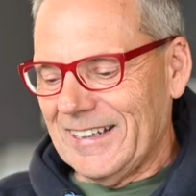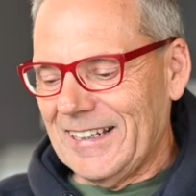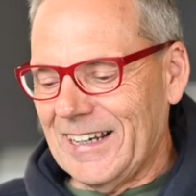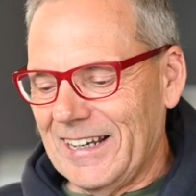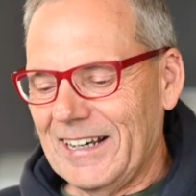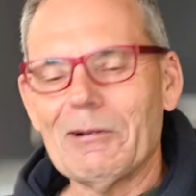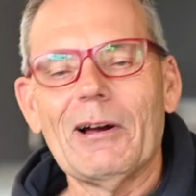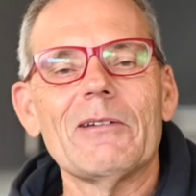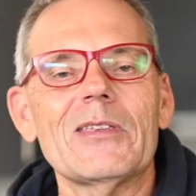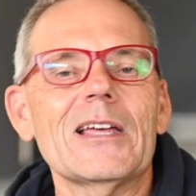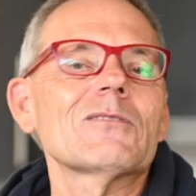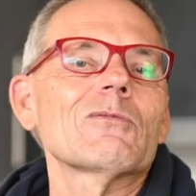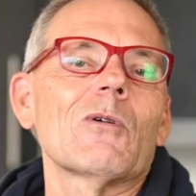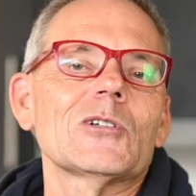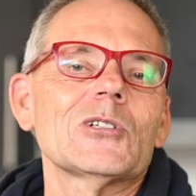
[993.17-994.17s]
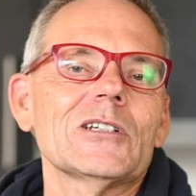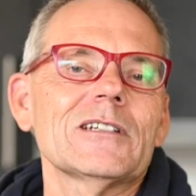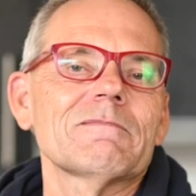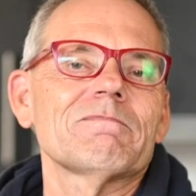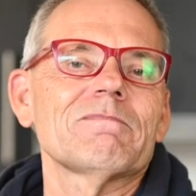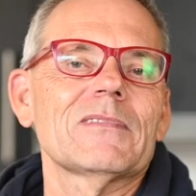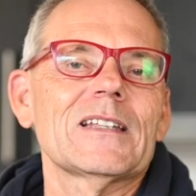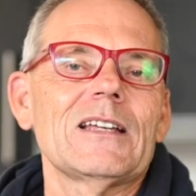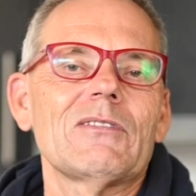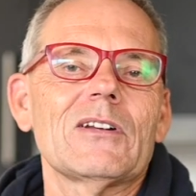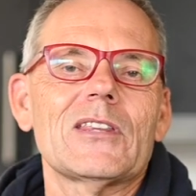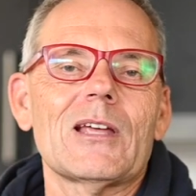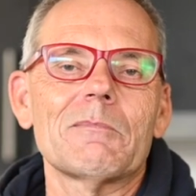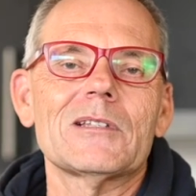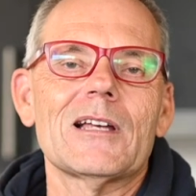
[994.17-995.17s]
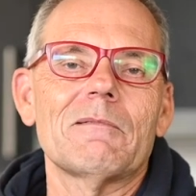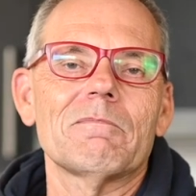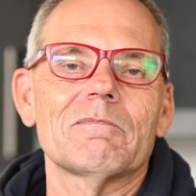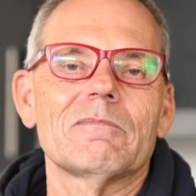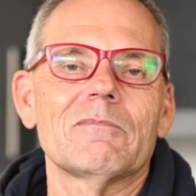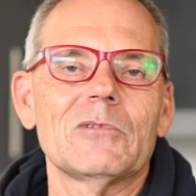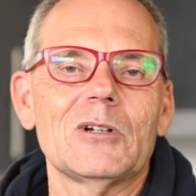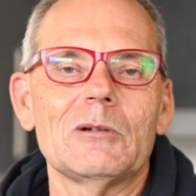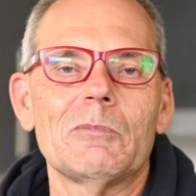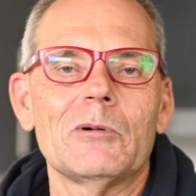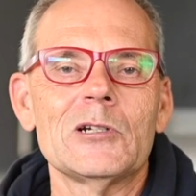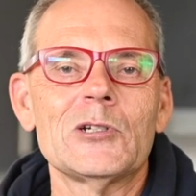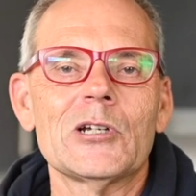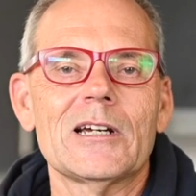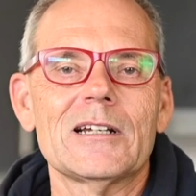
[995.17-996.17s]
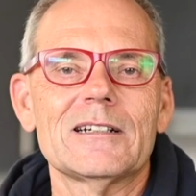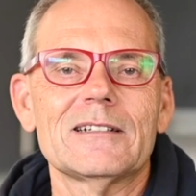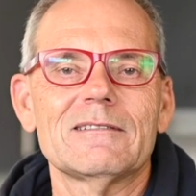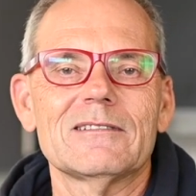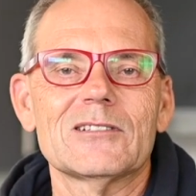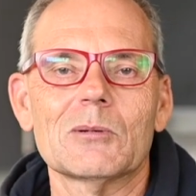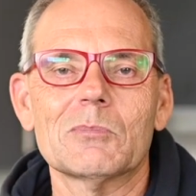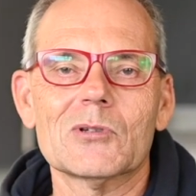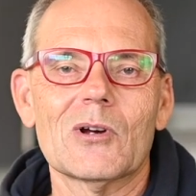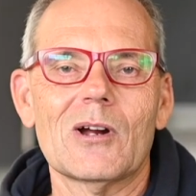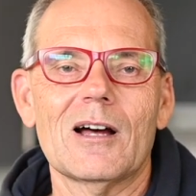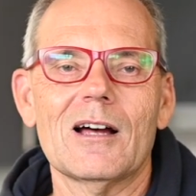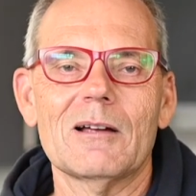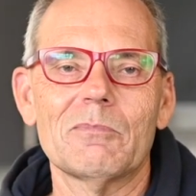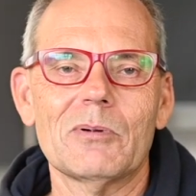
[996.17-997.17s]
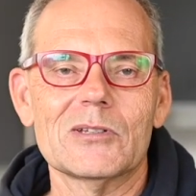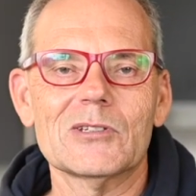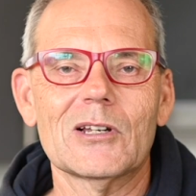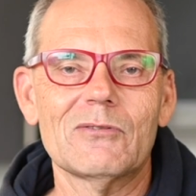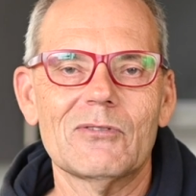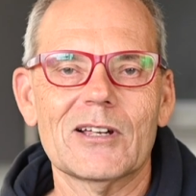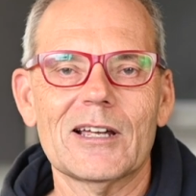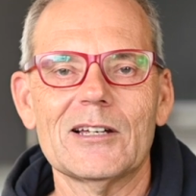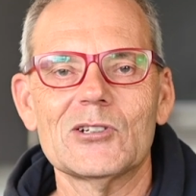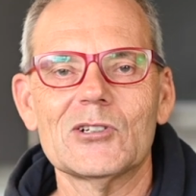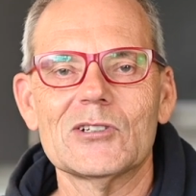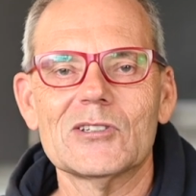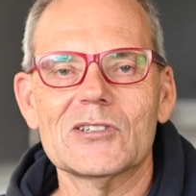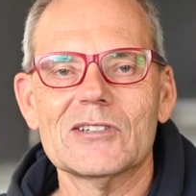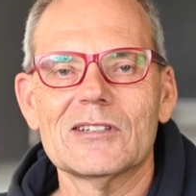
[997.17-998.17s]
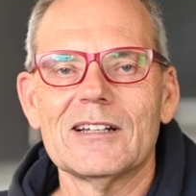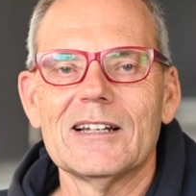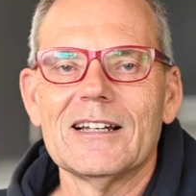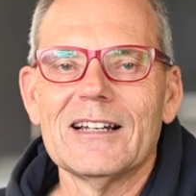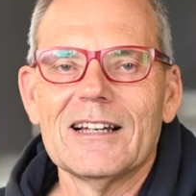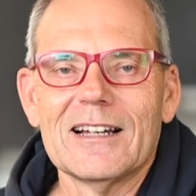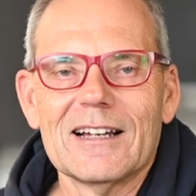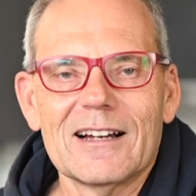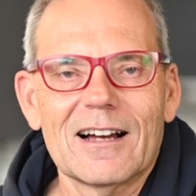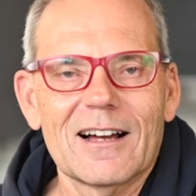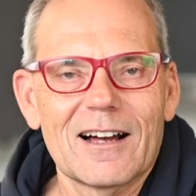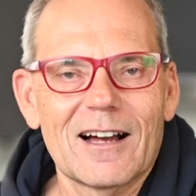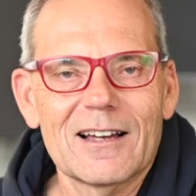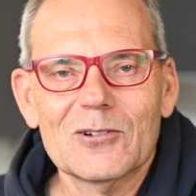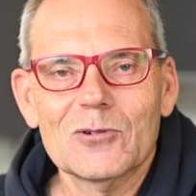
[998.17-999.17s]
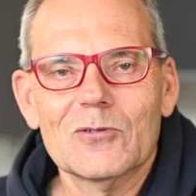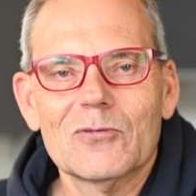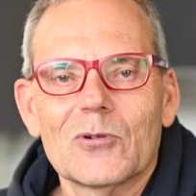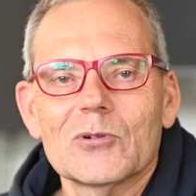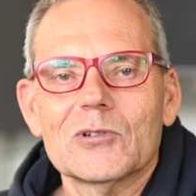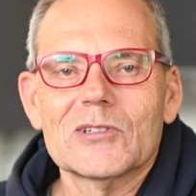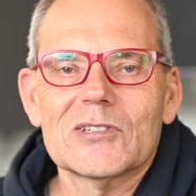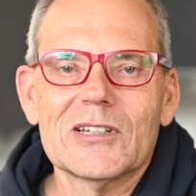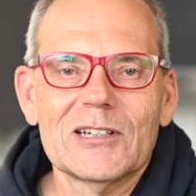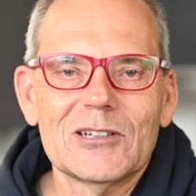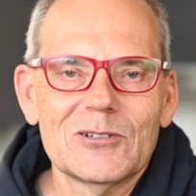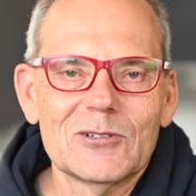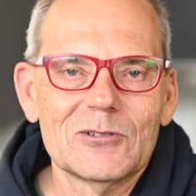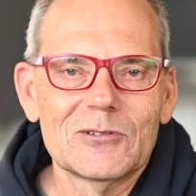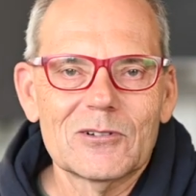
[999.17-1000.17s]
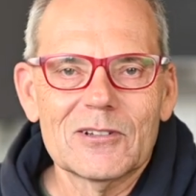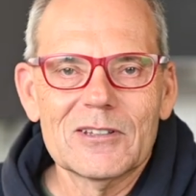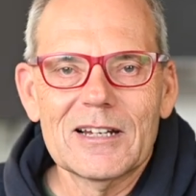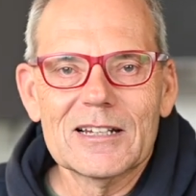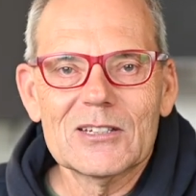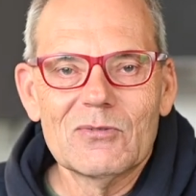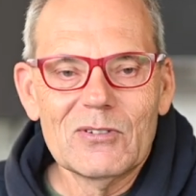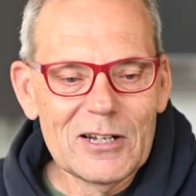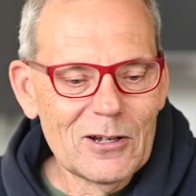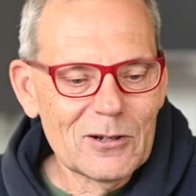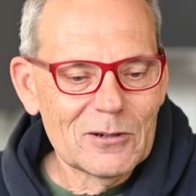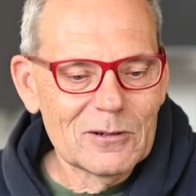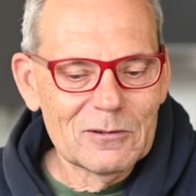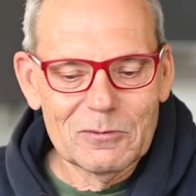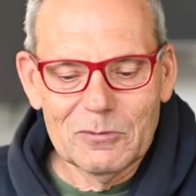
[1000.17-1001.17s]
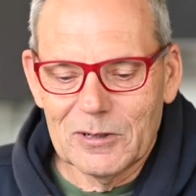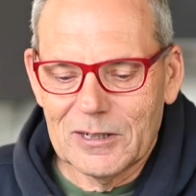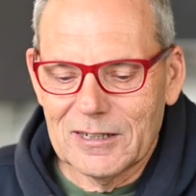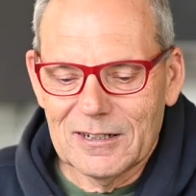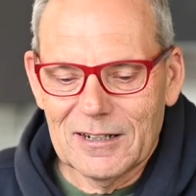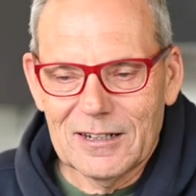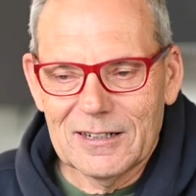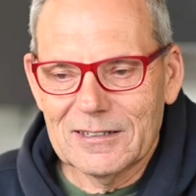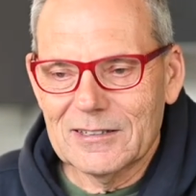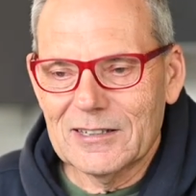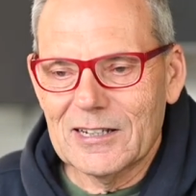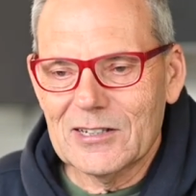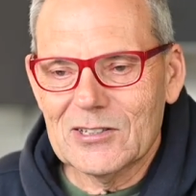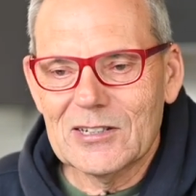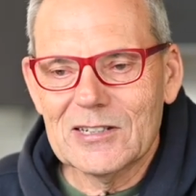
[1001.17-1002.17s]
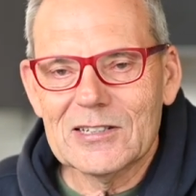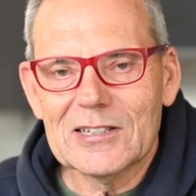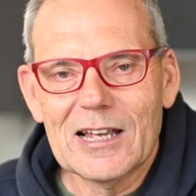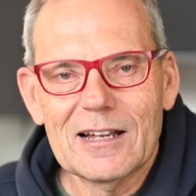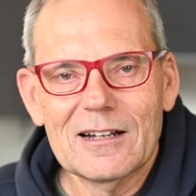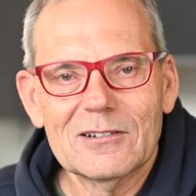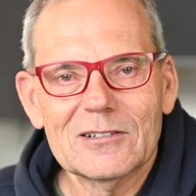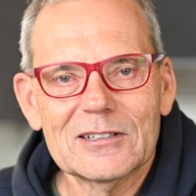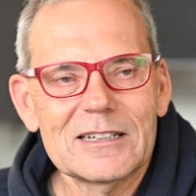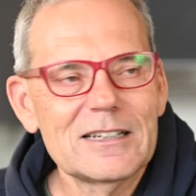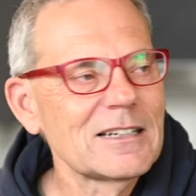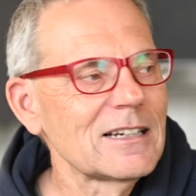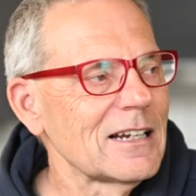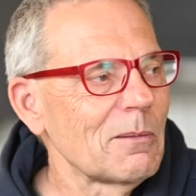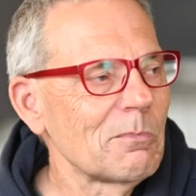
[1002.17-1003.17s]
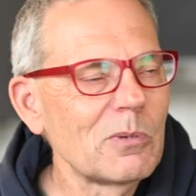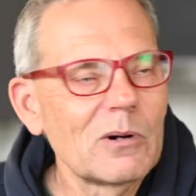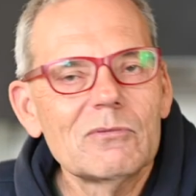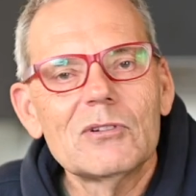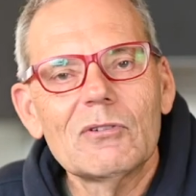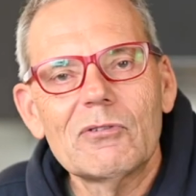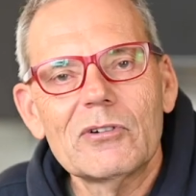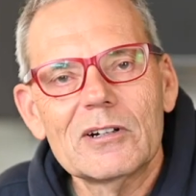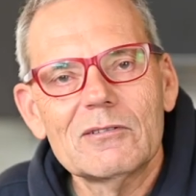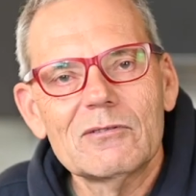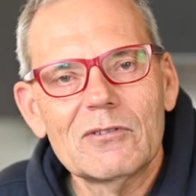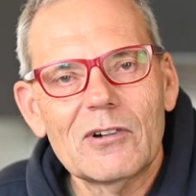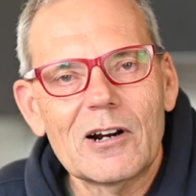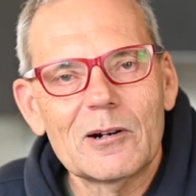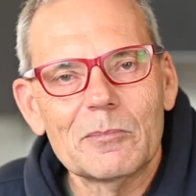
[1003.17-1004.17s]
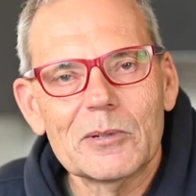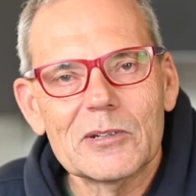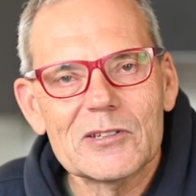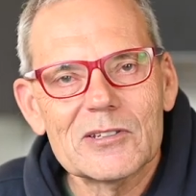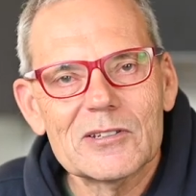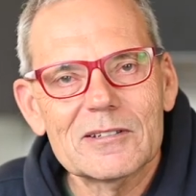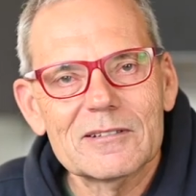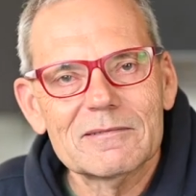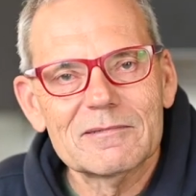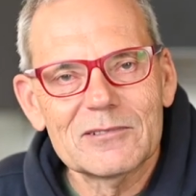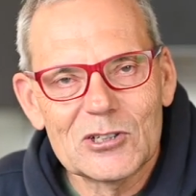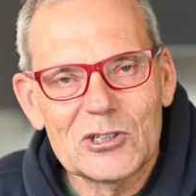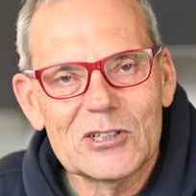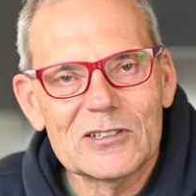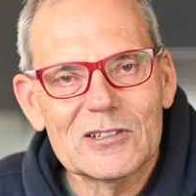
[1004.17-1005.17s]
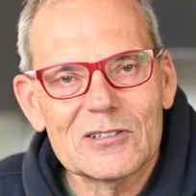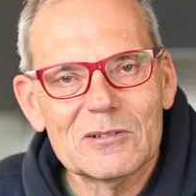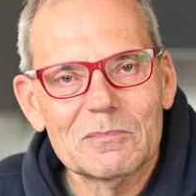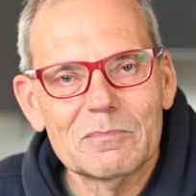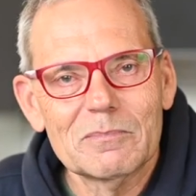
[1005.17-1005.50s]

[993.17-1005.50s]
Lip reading: Yeah, anyway, thanks for watching. Give it a thumbs up. Really appreciate it. Subscribe, press notifications. I look forward to seeing you on the next video when I test this out in a number of different environments. Cheers.